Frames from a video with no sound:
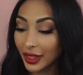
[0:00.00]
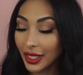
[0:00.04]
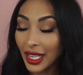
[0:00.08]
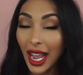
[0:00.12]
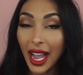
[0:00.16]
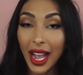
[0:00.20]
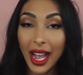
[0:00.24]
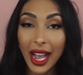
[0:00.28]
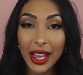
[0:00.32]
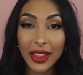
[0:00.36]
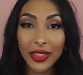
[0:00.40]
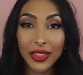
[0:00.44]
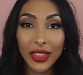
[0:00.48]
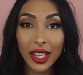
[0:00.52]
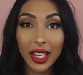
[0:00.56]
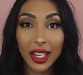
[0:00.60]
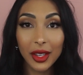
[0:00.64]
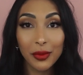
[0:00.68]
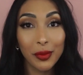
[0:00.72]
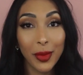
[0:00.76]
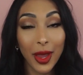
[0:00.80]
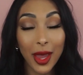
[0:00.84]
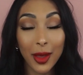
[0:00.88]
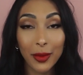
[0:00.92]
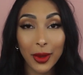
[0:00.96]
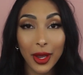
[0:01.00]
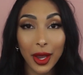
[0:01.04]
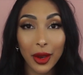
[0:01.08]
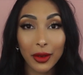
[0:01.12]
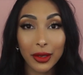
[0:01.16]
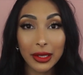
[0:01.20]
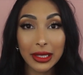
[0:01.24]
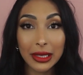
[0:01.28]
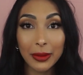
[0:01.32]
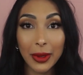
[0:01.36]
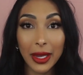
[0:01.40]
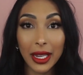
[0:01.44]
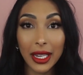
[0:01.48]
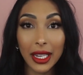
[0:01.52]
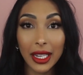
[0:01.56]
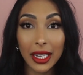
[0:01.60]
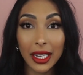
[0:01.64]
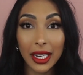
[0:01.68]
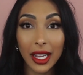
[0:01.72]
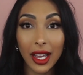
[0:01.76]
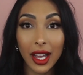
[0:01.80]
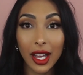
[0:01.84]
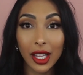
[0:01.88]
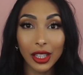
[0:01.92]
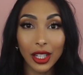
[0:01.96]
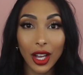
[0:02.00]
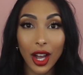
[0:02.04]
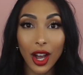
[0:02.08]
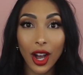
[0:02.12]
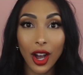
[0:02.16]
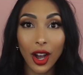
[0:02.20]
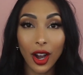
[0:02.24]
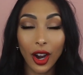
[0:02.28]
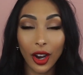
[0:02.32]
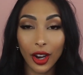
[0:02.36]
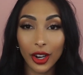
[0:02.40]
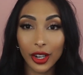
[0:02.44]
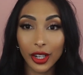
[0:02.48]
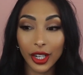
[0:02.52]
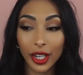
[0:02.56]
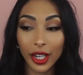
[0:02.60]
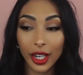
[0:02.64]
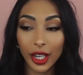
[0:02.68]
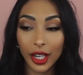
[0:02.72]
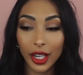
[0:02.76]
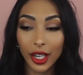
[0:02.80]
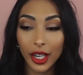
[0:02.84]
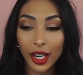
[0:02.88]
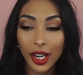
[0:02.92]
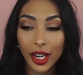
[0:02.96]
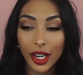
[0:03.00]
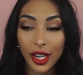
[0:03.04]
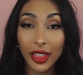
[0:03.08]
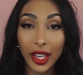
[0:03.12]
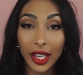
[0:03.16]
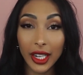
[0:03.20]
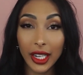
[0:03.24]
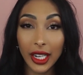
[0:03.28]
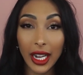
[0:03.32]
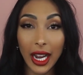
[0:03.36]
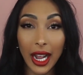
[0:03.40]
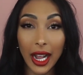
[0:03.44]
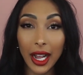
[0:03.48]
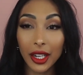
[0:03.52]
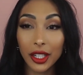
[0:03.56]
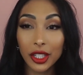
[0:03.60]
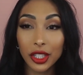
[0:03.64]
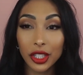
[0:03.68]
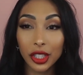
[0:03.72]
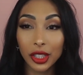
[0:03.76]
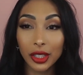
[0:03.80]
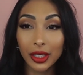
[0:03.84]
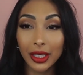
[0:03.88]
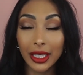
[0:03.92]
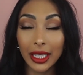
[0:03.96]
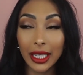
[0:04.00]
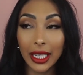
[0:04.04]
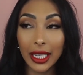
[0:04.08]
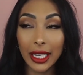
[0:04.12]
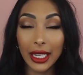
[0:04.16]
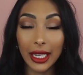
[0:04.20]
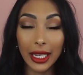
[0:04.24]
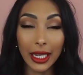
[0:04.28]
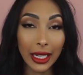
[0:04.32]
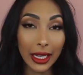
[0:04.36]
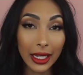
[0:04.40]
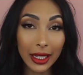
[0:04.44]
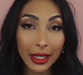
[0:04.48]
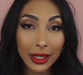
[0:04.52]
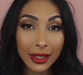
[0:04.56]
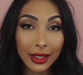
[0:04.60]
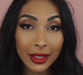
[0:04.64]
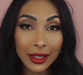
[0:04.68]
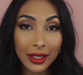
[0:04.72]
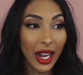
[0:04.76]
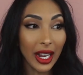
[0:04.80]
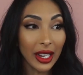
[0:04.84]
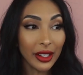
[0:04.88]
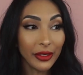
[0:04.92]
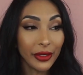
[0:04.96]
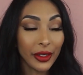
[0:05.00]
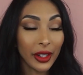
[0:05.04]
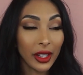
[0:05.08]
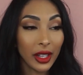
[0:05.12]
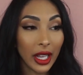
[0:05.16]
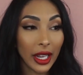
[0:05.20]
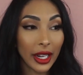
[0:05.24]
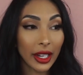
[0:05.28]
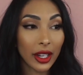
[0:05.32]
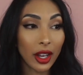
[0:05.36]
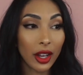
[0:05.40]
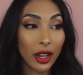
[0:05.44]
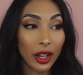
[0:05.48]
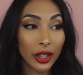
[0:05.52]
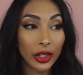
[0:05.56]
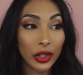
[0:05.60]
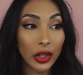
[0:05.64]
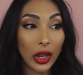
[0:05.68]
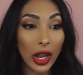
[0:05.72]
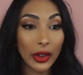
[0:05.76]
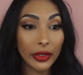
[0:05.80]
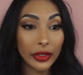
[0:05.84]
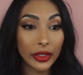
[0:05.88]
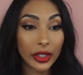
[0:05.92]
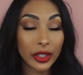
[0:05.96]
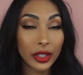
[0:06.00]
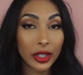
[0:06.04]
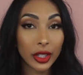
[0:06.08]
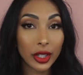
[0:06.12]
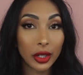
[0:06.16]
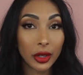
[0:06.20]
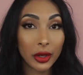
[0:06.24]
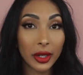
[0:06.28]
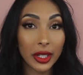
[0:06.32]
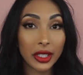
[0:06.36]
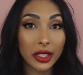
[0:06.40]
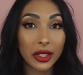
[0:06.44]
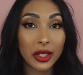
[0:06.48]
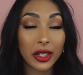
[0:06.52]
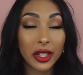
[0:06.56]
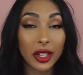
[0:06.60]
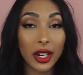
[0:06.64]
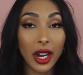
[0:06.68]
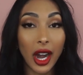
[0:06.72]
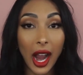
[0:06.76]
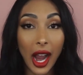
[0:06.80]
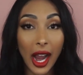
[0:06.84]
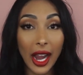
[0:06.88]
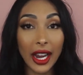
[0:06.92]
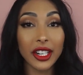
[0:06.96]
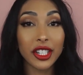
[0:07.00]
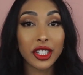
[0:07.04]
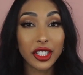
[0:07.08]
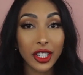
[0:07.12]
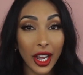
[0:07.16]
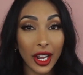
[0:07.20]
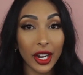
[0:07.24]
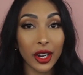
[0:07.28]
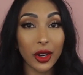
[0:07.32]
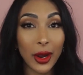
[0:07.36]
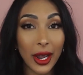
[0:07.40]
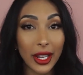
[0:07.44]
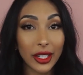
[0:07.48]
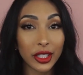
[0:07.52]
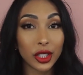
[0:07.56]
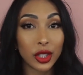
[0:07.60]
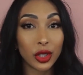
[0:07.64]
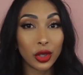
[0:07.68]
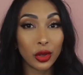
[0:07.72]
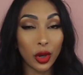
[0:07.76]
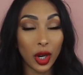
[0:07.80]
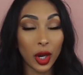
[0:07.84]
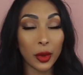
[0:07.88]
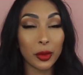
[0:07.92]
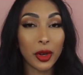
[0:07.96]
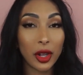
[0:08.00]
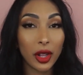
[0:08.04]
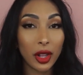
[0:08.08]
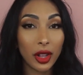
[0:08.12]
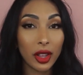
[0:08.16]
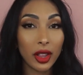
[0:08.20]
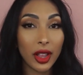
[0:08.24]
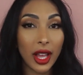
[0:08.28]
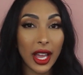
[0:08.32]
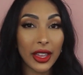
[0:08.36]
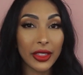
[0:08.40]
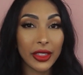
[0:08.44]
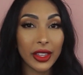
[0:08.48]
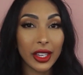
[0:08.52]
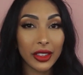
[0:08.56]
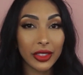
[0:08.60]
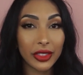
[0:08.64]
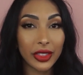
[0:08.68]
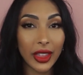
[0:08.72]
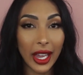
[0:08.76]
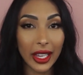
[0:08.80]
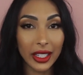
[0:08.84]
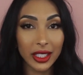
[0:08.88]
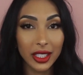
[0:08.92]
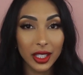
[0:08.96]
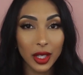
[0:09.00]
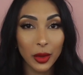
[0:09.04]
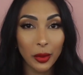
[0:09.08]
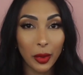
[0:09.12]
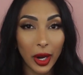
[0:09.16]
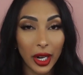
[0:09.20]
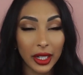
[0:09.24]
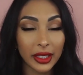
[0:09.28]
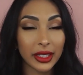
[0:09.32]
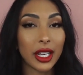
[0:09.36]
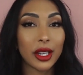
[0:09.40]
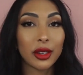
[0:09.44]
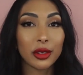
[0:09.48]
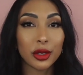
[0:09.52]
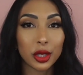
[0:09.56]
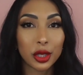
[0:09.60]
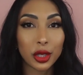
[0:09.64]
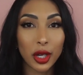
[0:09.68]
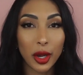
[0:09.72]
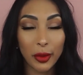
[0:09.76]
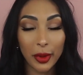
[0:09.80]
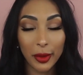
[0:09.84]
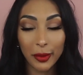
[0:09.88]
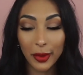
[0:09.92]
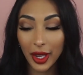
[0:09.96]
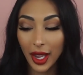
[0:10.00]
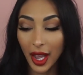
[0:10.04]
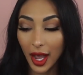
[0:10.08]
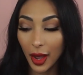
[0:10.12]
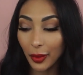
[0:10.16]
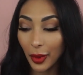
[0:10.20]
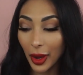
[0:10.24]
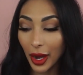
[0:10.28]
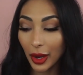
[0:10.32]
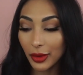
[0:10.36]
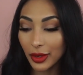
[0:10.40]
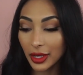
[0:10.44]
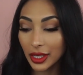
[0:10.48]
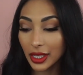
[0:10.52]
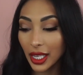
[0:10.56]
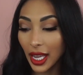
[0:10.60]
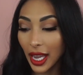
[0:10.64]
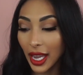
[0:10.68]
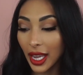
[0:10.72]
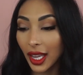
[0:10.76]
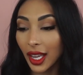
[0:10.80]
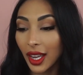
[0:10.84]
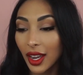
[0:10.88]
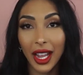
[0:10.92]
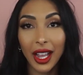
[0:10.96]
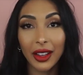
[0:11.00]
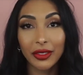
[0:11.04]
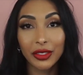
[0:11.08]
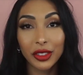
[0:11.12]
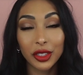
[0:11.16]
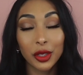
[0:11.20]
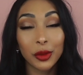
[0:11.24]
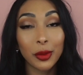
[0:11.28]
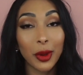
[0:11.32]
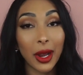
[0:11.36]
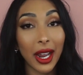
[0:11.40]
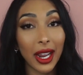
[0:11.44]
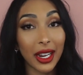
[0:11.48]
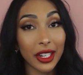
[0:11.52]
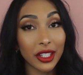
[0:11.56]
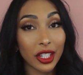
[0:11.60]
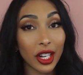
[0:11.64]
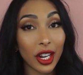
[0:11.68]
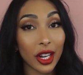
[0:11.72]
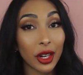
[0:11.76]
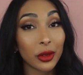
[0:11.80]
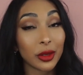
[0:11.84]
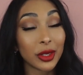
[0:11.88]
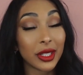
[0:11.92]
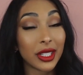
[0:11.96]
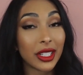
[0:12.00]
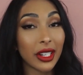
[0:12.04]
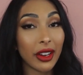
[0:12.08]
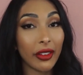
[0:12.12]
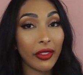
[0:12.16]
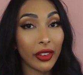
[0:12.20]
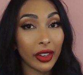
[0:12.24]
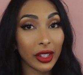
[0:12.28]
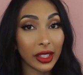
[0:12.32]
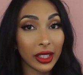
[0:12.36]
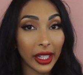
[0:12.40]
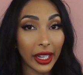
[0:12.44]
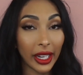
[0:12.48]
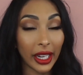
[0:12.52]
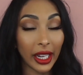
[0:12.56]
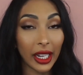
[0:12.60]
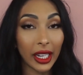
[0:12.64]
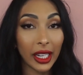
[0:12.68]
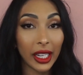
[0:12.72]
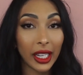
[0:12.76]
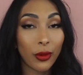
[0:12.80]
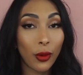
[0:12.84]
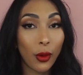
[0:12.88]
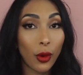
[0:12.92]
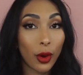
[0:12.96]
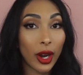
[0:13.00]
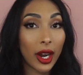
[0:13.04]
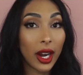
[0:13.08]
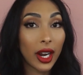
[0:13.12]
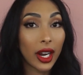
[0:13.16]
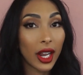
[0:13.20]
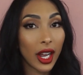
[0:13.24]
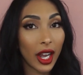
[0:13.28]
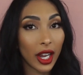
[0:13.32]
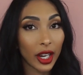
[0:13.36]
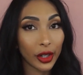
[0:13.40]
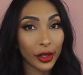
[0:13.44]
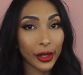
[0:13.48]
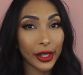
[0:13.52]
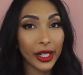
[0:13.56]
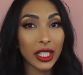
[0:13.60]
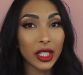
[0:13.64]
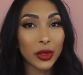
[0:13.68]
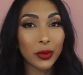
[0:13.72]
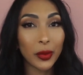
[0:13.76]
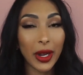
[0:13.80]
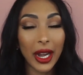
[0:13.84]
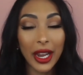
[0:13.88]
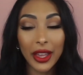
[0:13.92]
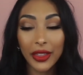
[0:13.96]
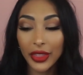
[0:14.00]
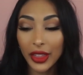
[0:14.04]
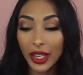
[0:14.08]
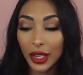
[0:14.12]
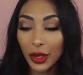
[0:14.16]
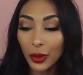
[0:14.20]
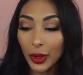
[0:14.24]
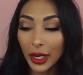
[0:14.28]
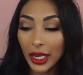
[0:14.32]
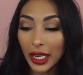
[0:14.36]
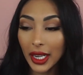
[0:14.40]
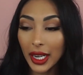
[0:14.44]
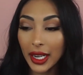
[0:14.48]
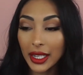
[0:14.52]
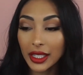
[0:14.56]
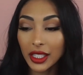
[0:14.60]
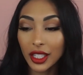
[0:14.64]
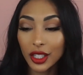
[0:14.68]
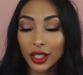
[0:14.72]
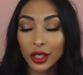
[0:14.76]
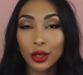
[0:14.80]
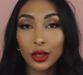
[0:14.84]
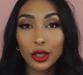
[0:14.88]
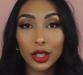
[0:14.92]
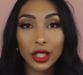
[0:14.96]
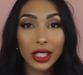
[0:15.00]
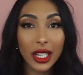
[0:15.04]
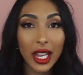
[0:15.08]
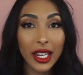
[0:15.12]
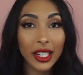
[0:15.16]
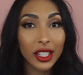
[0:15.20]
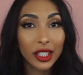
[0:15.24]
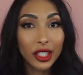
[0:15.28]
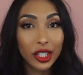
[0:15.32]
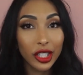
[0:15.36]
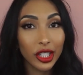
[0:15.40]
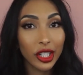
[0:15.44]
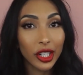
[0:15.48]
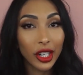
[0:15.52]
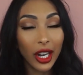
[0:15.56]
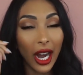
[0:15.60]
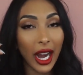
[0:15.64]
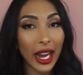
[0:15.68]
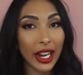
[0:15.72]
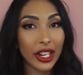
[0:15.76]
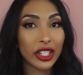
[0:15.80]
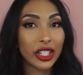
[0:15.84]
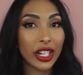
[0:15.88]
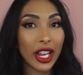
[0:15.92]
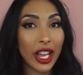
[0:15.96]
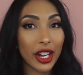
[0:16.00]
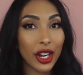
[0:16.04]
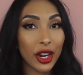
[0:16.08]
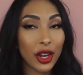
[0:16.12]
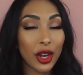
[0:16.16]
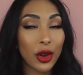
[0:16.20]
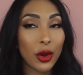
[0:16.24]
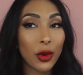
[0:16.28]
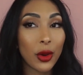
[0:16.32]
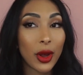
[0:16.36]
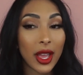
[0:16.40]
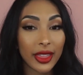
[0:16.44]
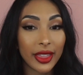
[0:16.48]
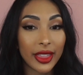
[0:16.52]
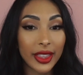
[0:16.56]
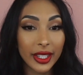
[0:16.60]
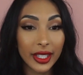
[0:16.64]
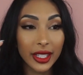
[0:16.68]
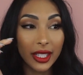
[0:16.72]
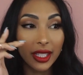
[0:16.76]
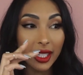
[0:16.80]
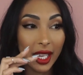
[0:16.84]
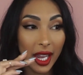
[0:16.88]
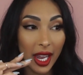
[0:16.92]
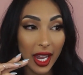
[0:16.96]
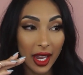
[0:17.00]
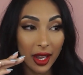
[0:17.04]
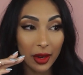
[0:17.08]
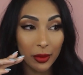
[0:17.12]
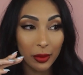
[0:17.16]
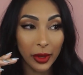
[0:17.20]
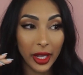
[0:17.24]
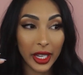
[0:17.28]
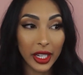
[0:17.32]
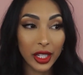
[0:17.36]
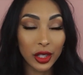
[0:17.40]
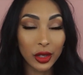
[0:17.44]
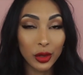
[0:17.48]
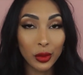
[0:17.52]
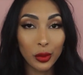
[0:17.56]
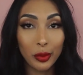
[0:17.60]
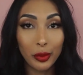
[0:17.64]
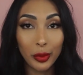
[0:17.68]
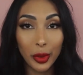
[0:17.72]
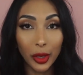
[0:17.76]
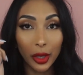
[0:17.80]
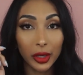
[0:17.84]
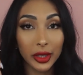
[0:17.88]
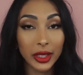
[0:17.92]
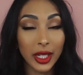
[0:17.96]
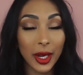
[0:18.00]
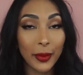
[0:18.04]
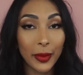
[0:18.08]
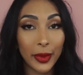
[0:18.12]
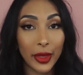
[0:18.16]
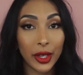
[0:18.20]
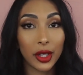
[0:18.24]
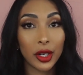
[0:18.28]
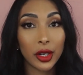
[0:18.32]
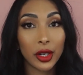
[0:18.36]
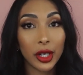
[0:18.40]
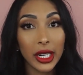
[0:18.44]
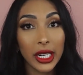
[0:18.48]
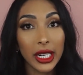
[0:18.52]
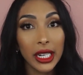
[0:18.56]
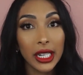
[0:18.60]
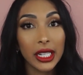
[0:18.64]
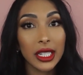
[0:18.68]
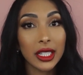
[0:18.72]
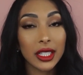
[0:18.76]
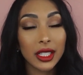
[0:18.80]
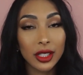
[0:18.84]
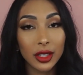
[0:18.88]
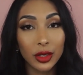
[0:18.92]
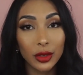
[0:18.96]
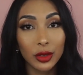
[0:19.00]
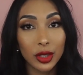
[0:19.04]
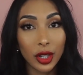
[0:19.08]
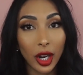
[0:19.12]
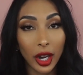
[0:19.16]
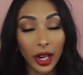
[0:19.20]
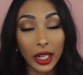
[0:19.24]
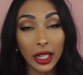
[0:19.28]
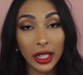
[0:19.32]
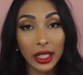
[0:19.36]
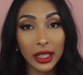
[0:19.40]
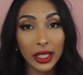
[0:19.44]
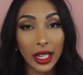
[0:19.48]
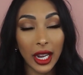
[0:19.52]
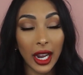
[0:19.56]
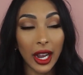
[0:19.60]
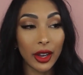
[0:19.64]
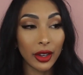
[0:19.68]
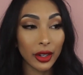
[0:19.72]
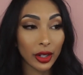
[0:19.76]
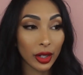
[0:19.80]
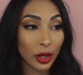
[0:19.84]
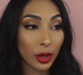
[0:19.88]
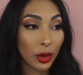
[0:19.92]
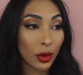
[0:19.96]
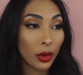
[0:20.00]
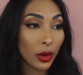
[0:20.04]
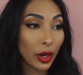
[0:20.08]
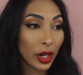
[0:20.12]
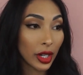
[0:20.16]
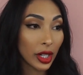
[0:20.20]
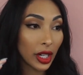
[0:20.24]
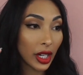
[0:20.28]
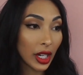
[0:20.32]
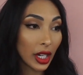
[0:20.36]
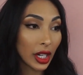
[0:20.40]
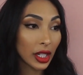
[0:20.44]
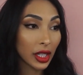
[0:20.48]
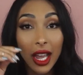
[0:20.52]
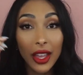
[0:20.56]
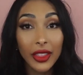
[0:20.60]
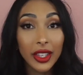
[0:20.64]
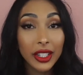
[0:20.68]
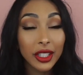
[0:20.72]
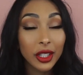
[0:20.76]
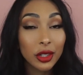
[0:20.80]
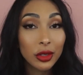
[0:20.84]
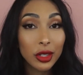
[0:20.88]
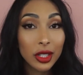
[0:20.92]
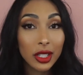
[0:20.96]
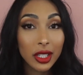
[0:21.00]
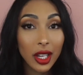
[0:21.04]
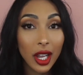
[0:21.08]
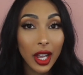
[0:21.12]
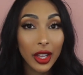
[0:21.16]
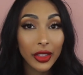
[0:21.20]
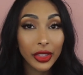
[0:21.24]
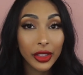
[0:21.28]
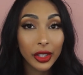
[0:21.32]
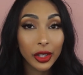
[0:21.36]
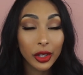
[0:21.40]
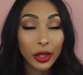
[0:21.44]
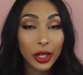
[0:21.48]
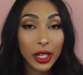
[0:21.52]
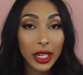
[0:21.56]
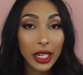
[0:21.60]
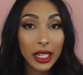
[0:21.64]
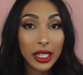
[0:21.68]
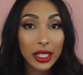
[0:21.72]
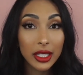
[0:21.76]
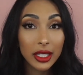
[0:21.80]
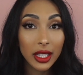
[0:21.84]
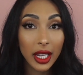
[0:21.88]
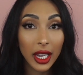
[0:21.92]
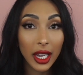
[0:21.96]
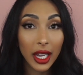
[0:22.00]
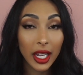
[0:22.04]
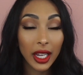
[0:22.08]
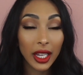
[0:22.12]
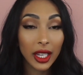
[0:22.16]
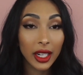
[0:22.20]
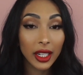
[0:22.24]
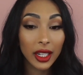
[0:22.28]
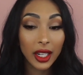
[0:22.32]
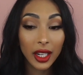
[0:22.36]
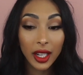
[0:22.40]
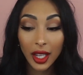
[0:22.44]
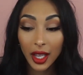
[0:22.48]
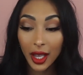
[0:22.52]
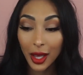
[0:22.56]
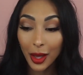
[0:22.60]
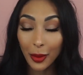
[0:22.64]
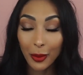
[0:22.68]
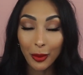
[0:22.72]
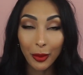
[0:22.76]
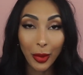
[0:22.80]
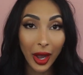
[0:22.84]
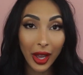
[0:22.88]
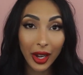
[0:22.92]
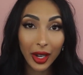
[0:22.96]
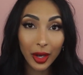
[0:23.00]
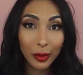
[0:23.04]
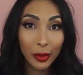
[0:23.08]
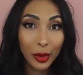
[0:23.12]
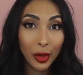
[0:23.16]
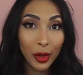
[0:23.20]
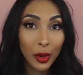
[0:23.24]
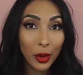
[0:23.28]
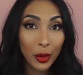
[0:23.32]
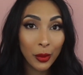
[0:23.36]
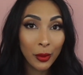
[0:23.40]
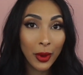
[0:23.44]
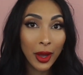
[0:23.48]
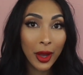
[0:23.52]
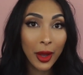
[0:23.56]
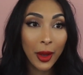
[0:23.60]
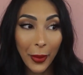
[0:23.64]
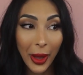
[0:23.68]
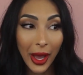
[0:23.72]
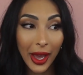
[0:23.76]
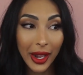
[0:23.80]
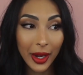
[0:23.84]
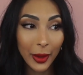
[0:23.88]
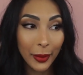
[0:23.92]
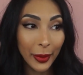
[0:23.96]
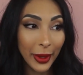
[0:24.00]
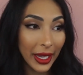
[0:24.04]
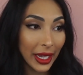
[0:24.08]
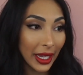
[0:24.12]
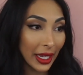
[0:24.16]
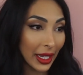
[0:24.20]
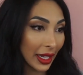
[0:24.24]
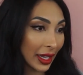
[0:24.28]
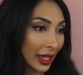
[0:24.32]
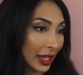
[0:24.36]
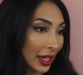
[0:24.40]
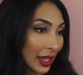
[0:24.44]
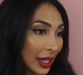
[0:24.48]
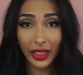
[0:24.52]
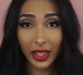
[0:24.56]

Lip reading: Yeah, I think maybe I was making it a lot harder than it actually is. I feel like all you have to do is do your eyeshadow as normal. I think that's the part that was tripping me up. I was like, I have to do my eyeshadow differently for a cut crease. But I think what it is you just kind of do your eyeshadow the same. Like, you build up the crease, you darken the outer corner, and then you just cut the crease and bada boom, bada bing.